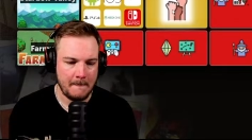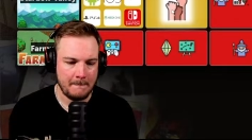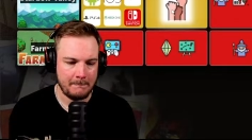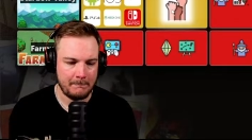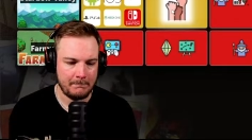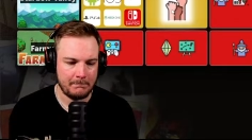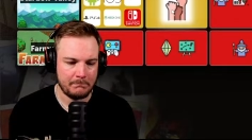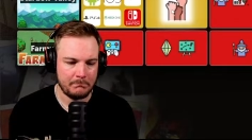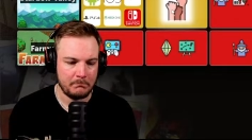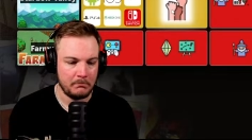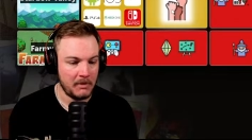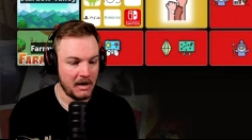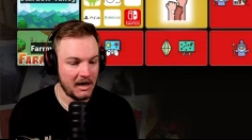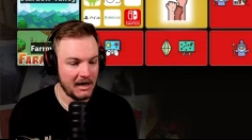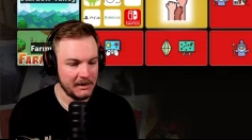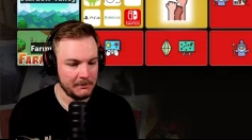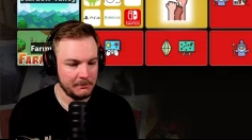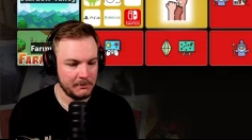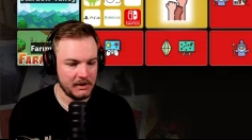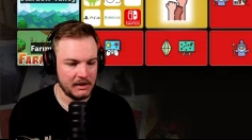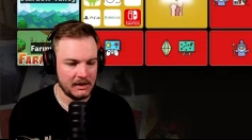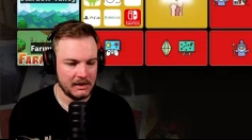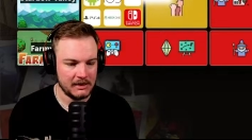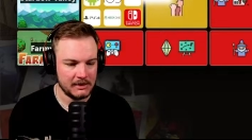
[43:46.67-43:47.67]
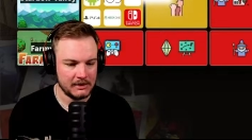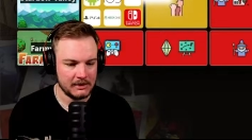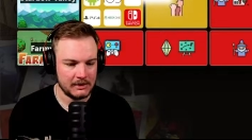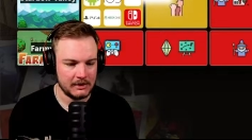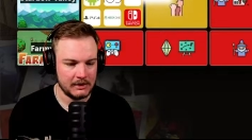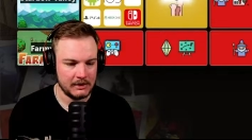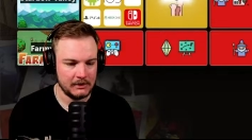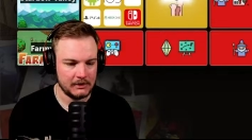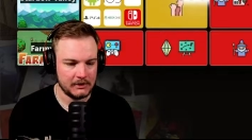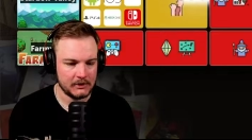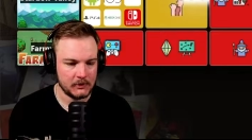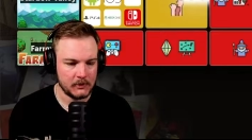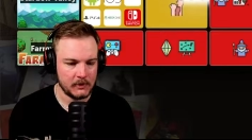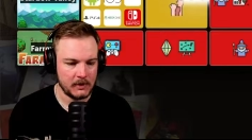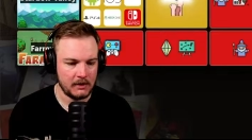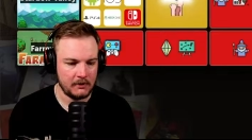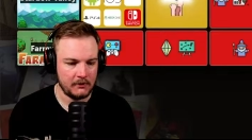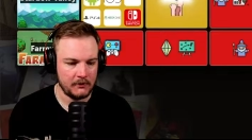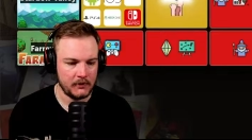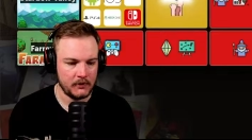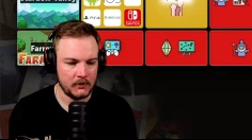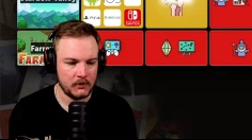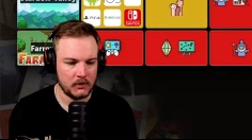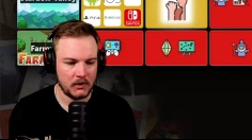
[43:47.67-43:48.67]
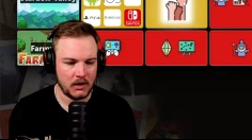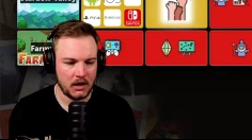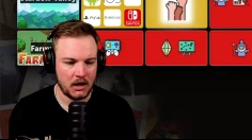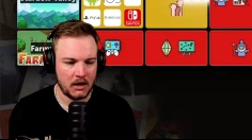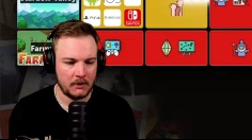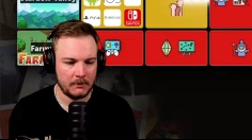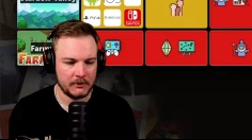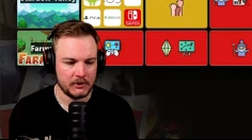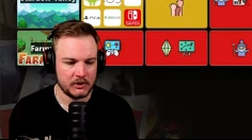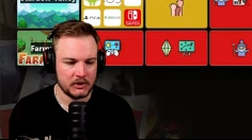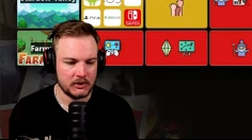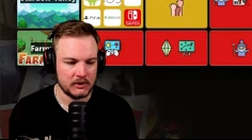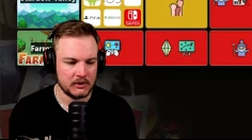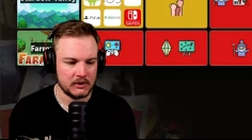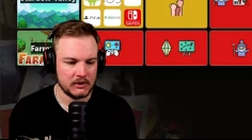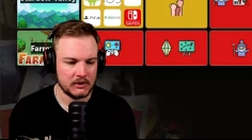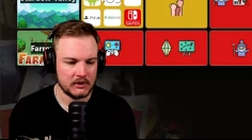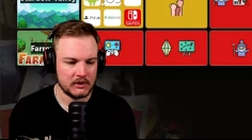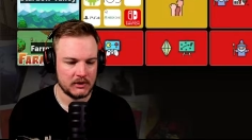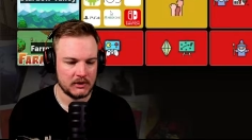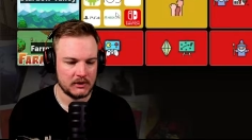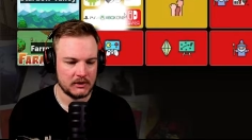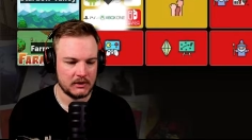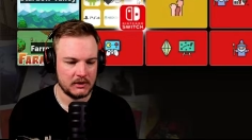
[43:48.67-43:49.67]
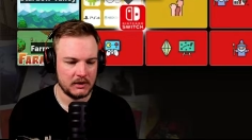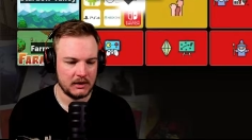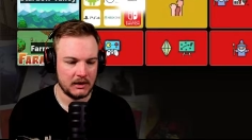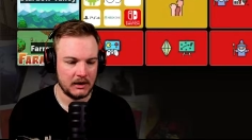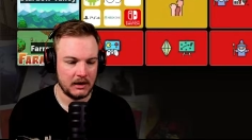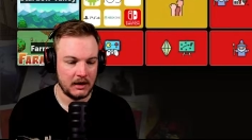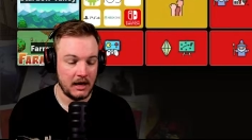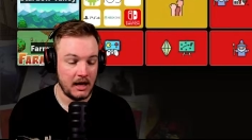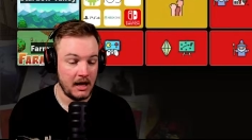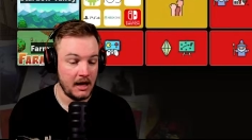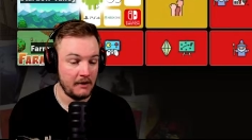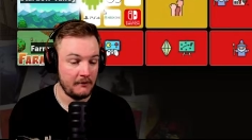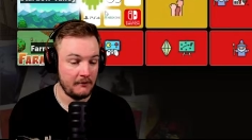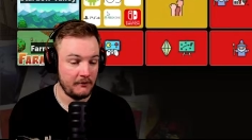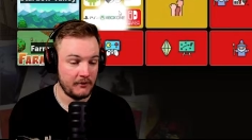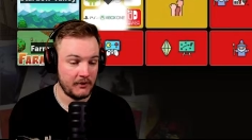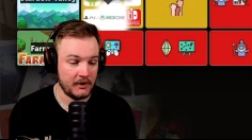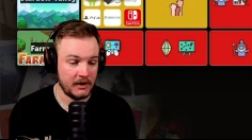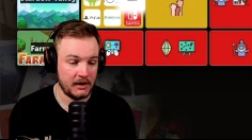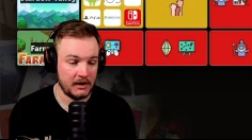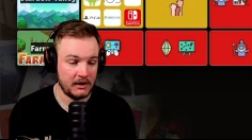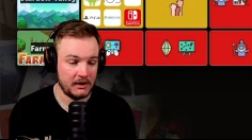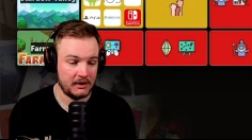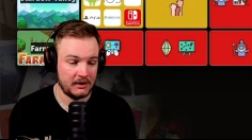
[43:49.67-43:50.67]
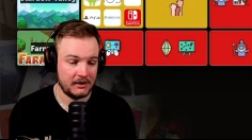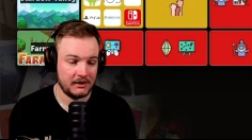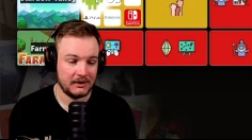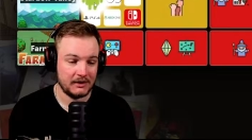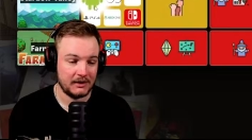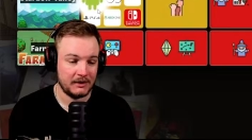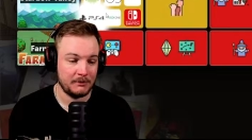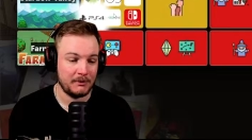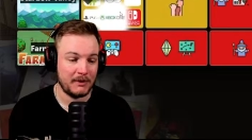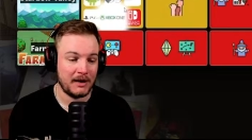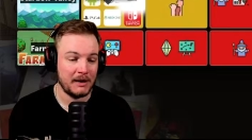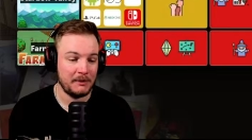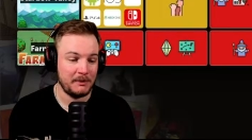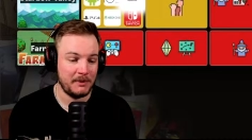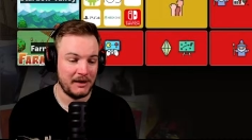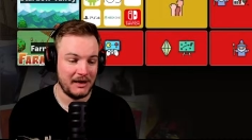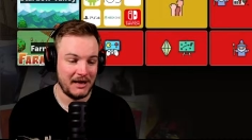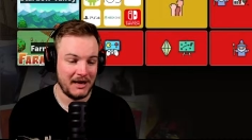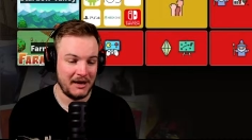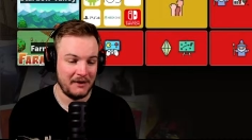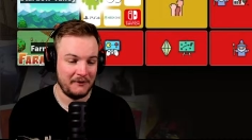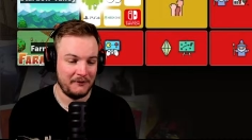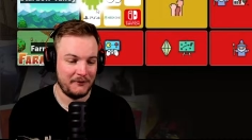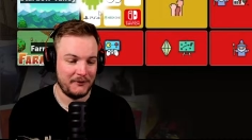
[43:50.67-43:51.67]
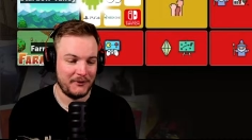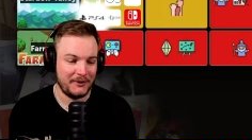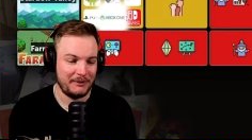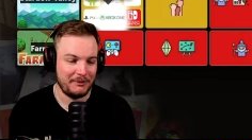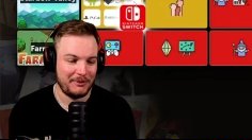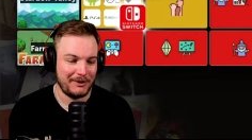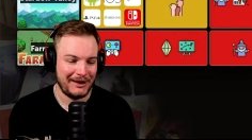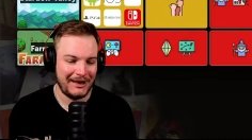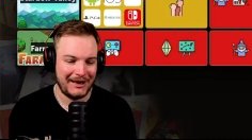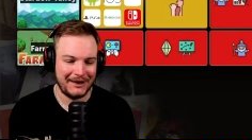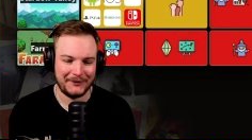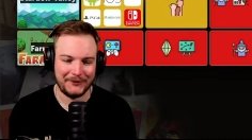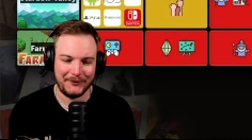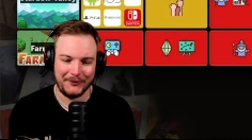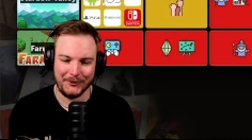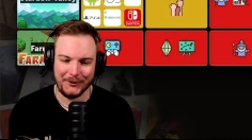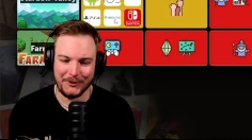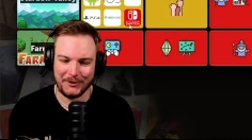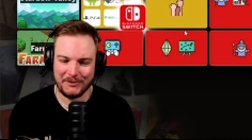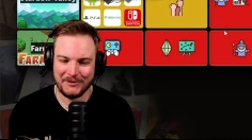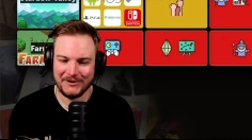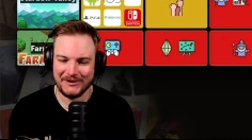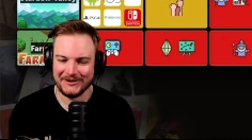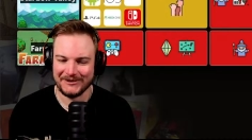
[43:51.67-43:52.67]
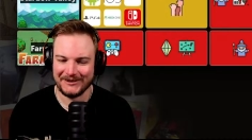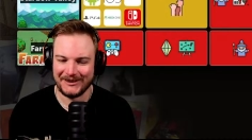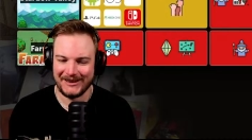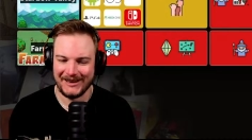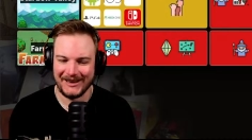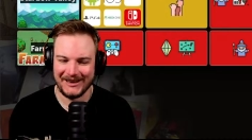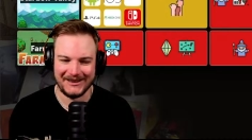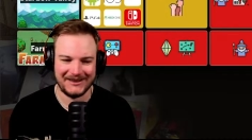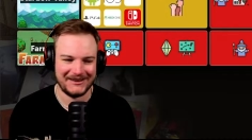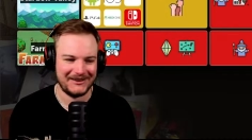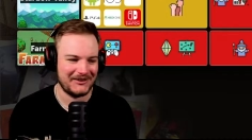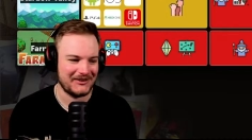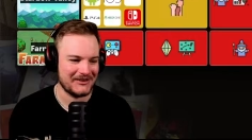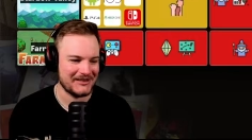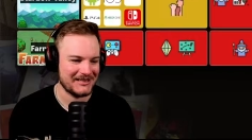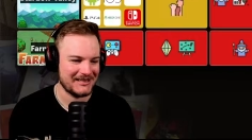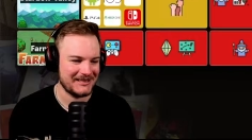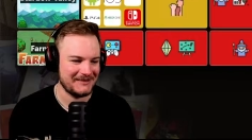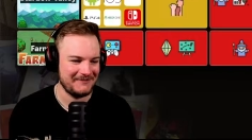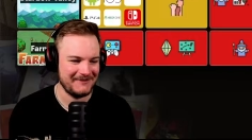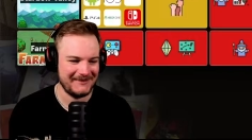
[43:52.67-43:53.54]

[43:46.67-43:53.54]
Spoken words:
Might be indie, so we have a few options. It might be every platform. Okay, awesome.